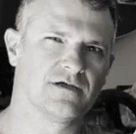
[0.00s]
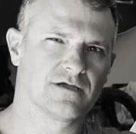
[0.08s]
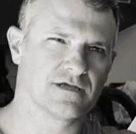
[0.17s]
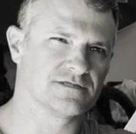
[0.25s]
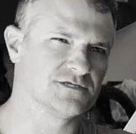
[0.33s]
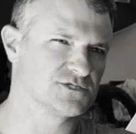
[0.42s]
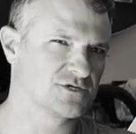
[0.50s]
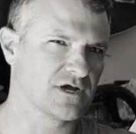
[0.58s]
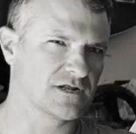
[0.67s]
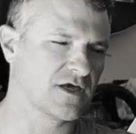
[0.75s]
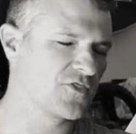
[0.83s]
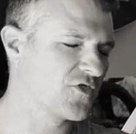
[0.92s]
got
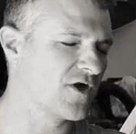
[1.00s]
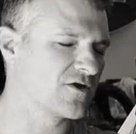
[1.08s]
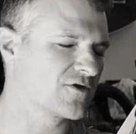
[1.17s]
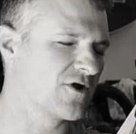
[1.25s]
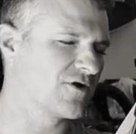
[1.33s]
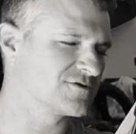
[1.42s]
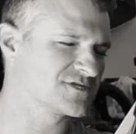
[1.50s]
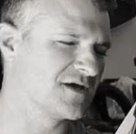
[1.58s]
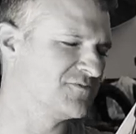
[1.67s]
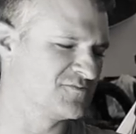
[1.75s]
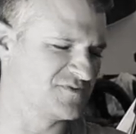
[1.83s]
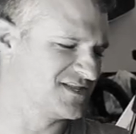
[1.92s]
distracted. I thought a car was
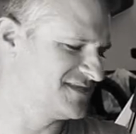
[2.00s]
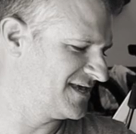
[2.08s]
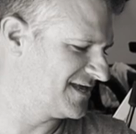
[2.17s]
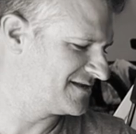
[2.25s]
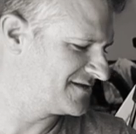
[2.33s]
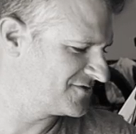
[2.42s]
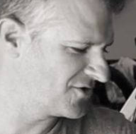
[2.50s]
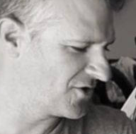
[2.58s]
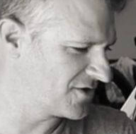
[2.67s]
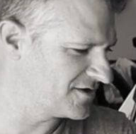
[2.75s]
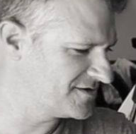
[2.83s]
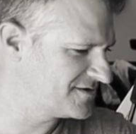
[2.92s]
coming, but it didn't. You
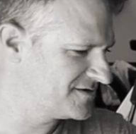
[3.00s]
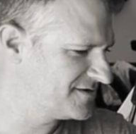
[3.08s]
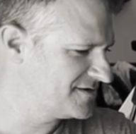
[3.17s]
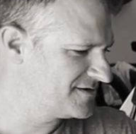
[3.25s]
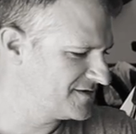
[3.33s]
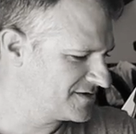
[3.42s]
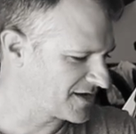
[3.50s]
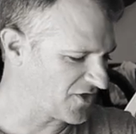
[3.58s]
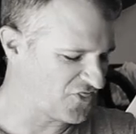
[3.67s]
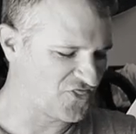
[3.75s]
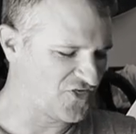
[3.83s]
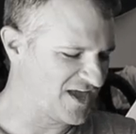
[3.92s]
got things. I got
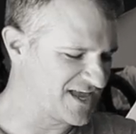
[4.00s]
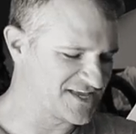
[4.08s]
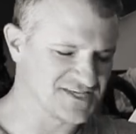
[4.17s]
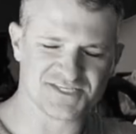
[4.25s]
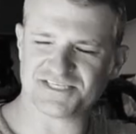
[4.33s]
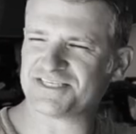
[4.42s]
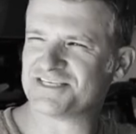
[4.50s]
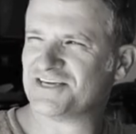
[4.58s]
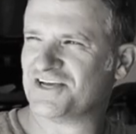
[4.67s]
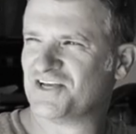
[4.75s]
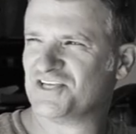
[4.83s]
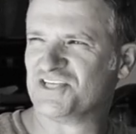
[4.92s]

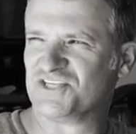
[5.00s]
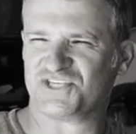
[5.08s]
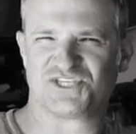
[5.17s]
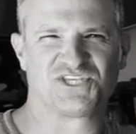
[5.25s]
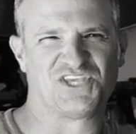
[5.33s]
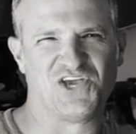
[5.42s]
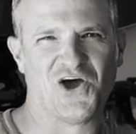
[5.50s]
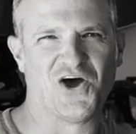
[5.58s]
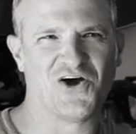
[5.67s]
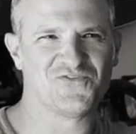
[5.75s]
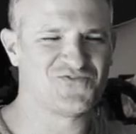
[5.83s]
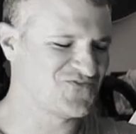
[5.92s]
things,
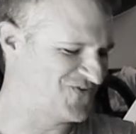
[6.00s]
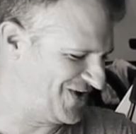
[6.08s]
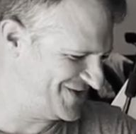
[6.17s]
stuff.